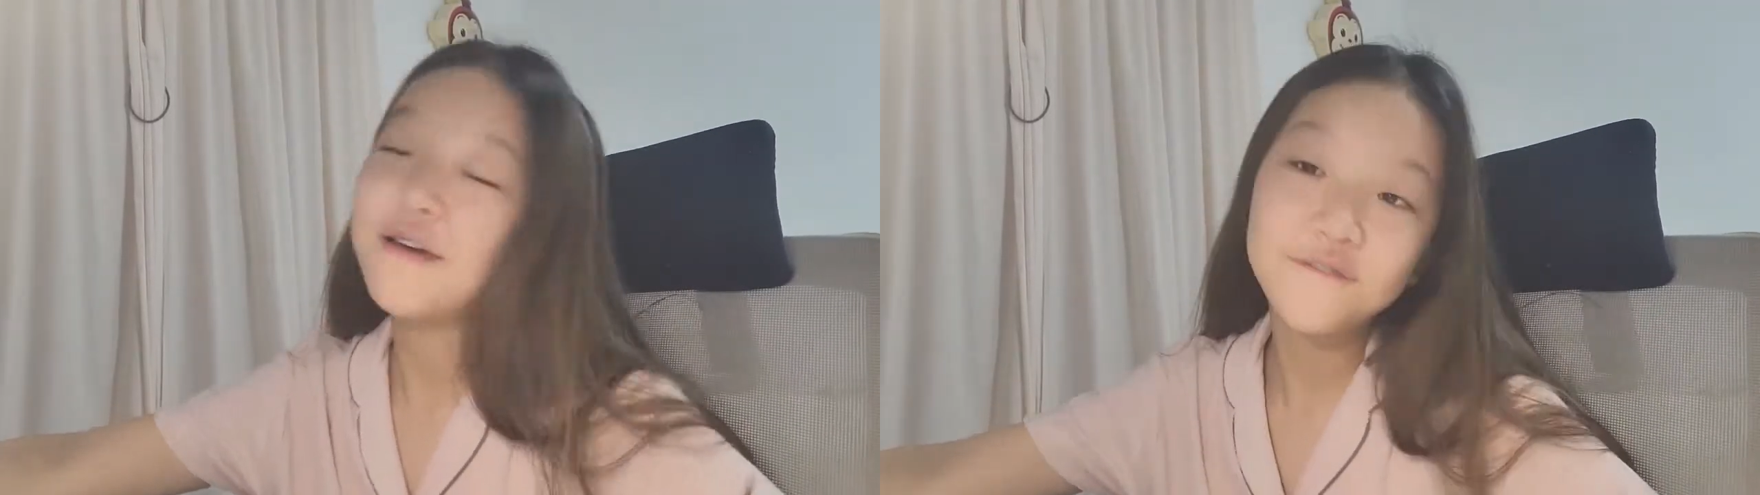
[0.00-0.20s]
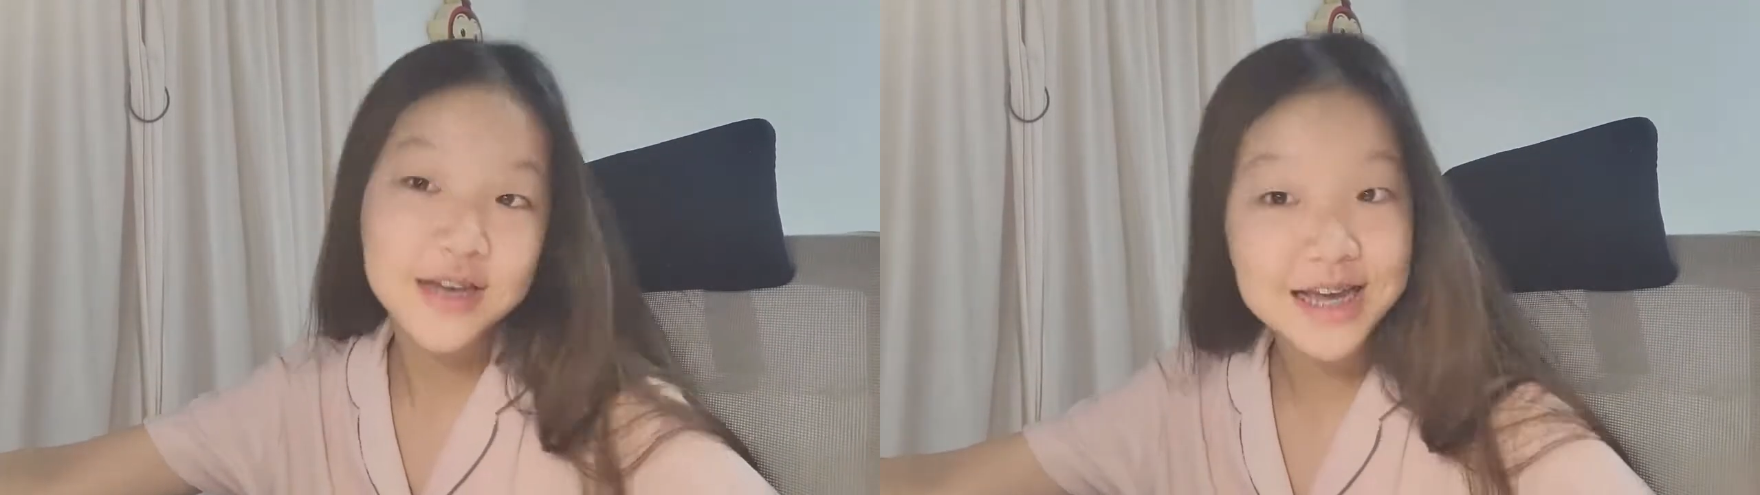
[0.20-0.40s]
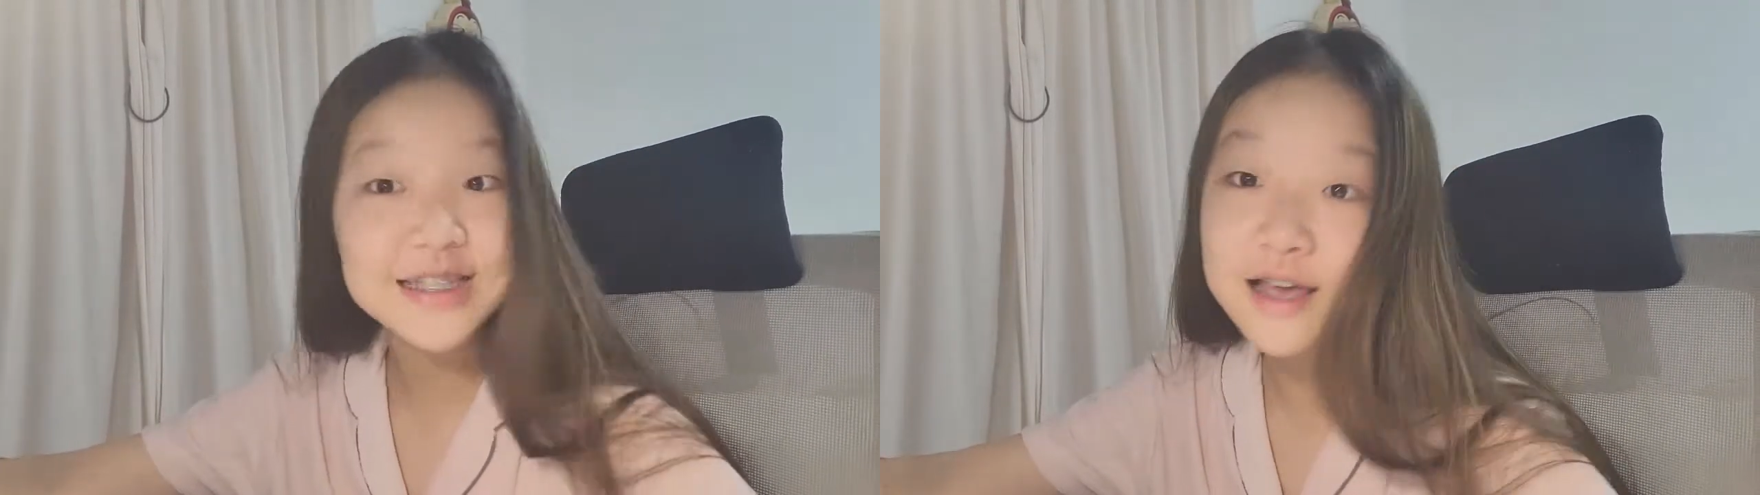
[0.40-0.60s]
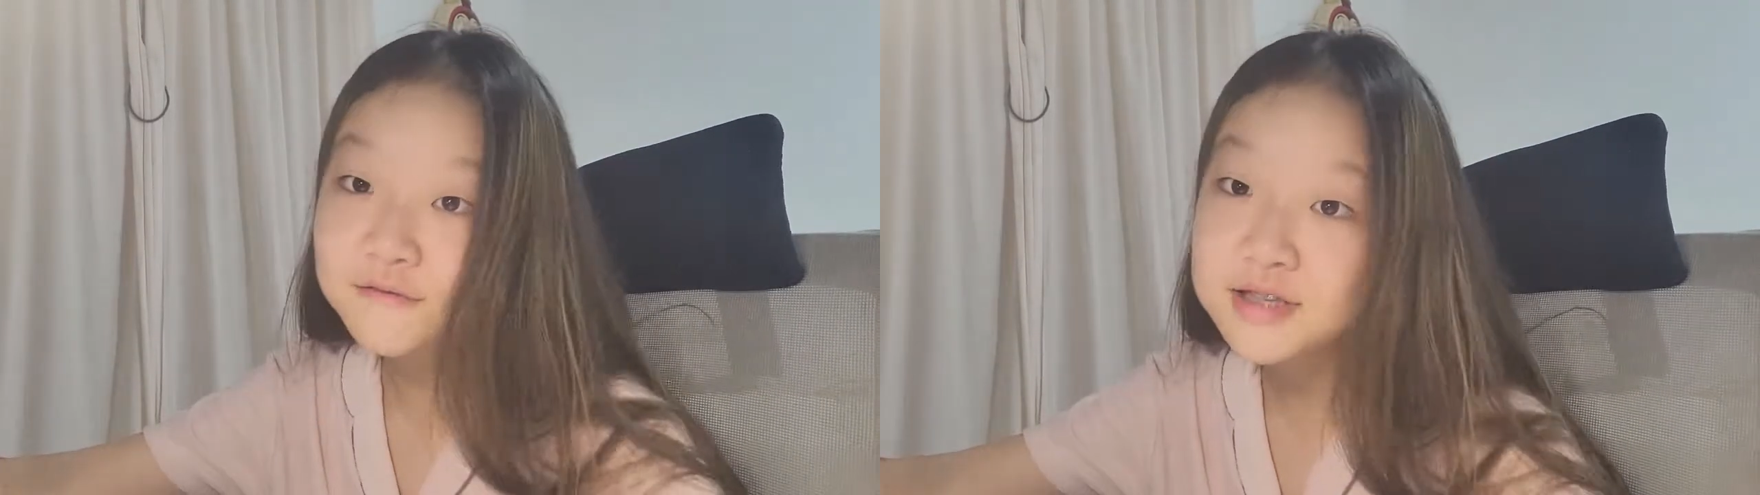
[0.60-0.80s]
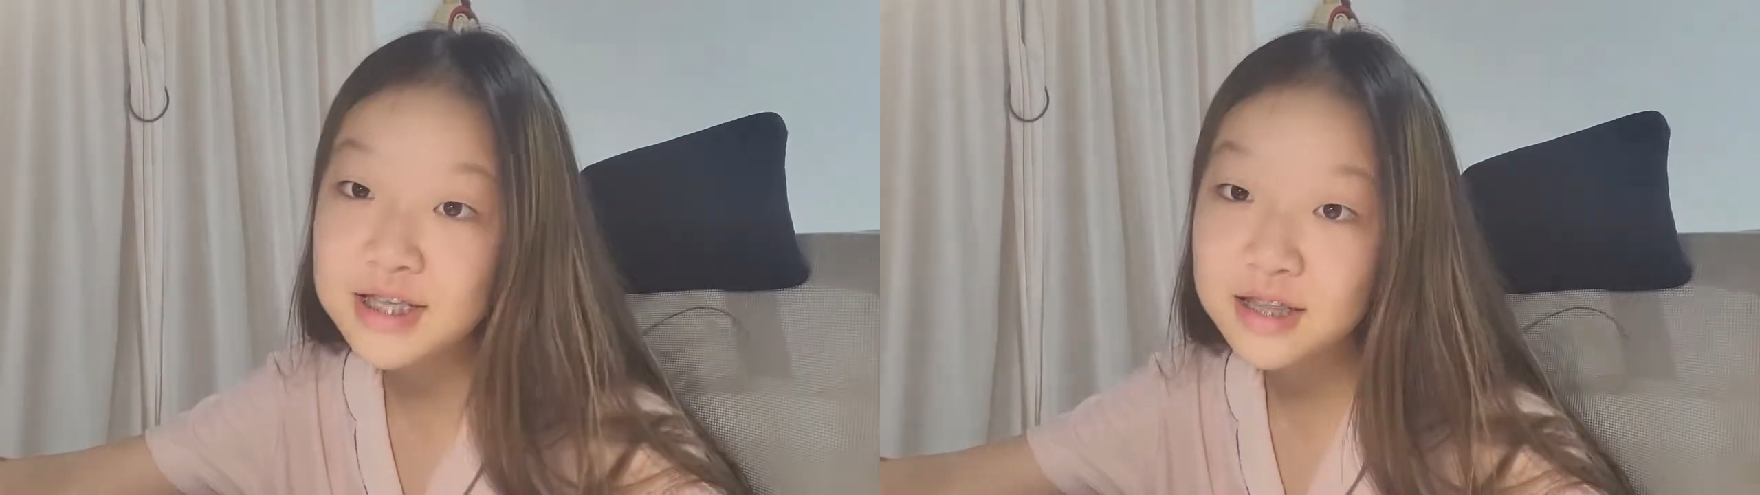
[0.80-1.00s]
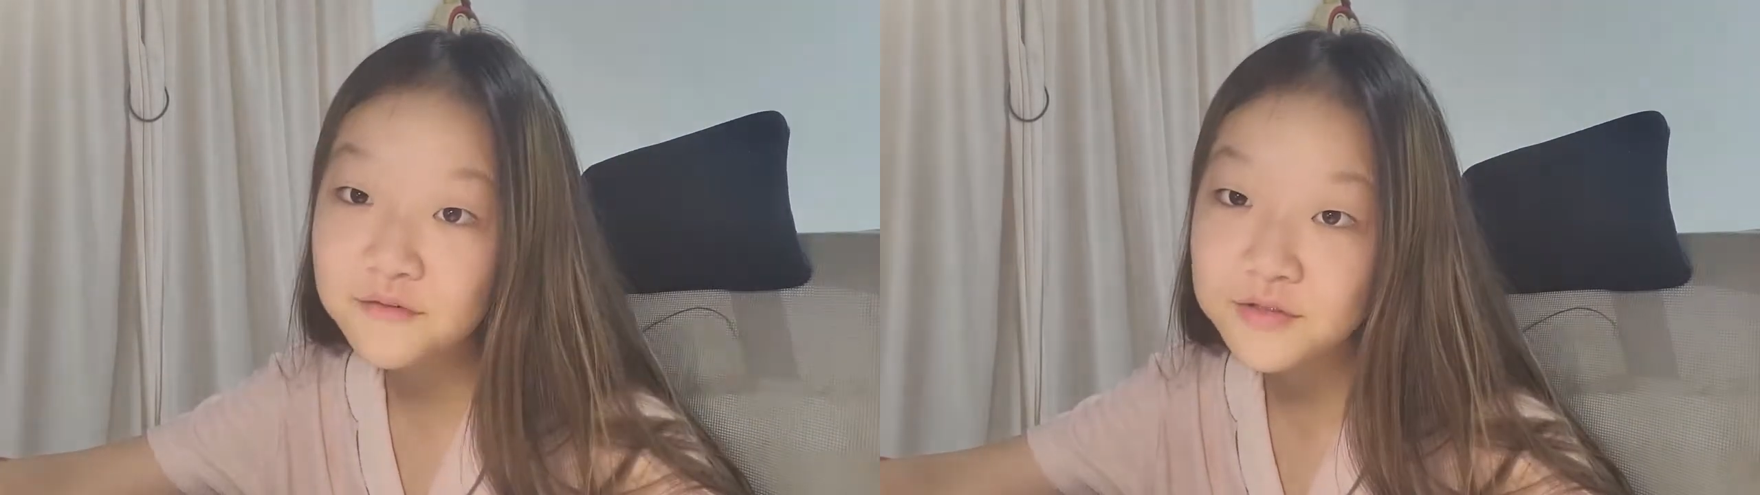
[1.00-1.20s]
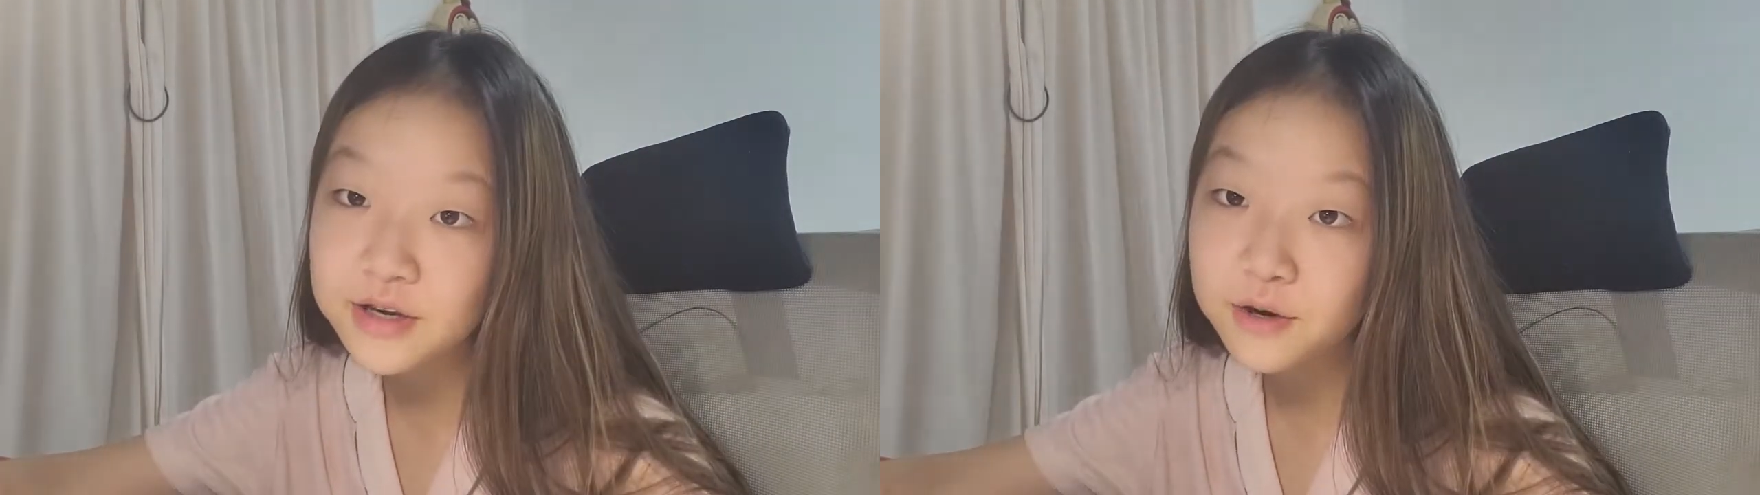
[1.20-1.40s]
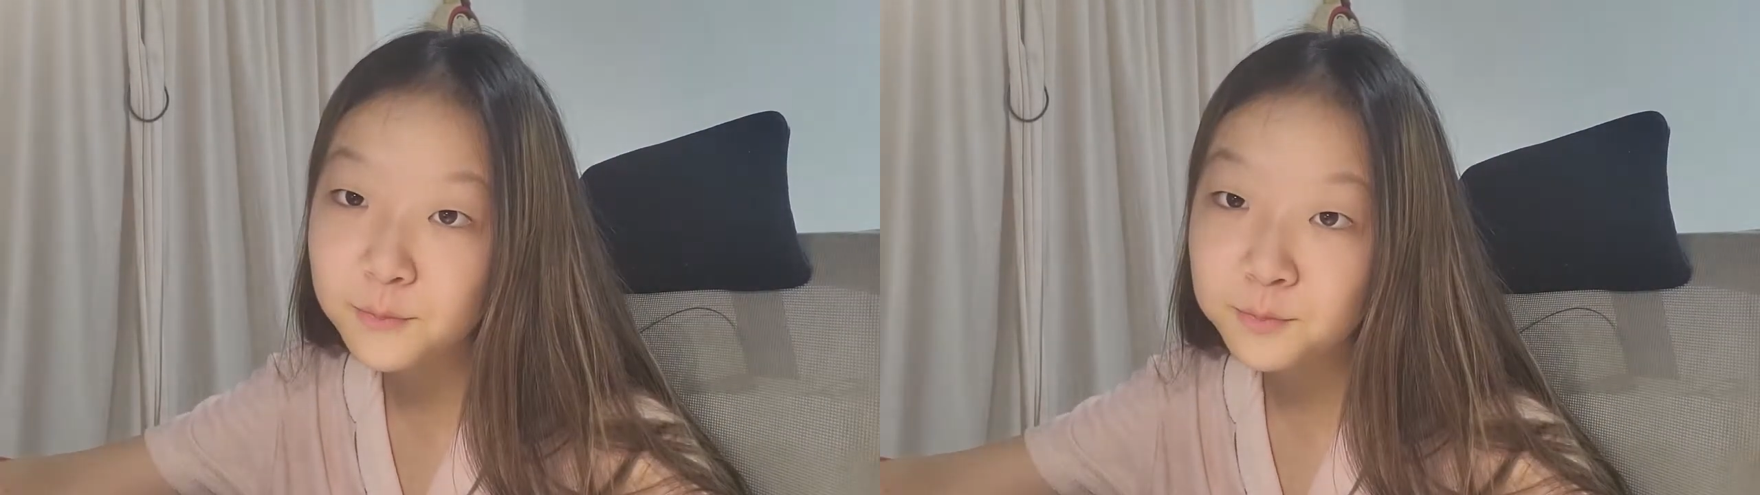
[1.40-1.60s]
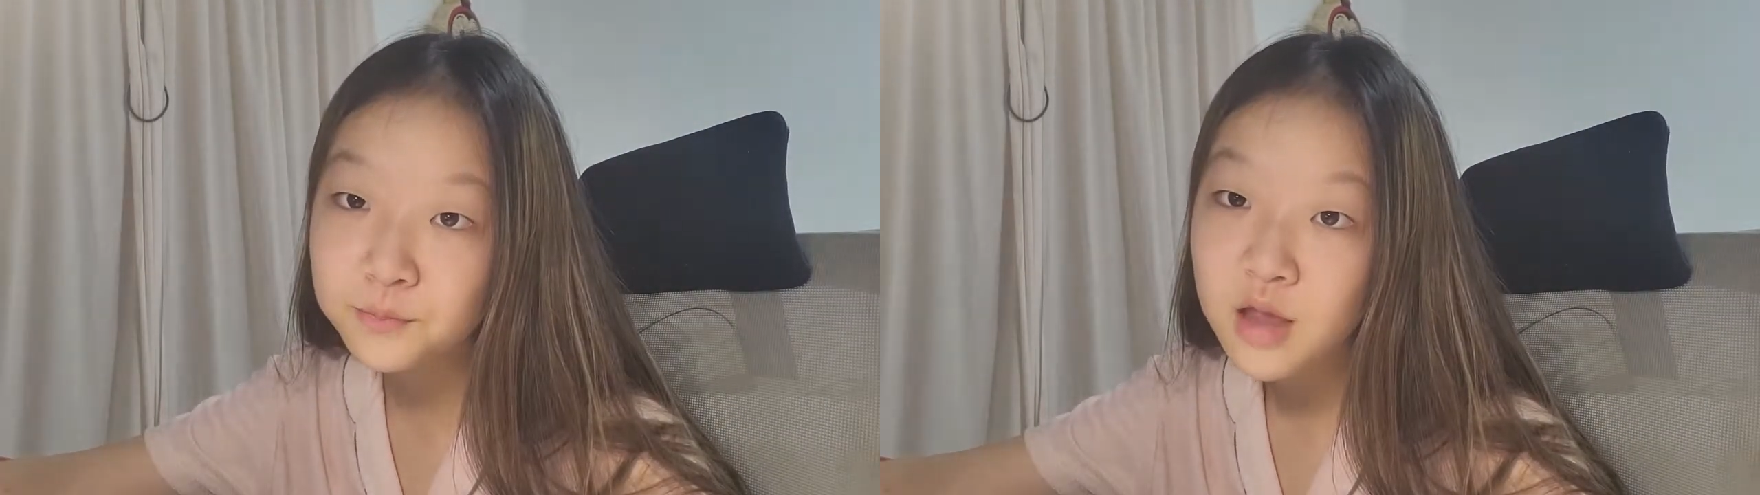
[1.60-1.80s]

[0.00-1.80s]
if you guys have seen the video,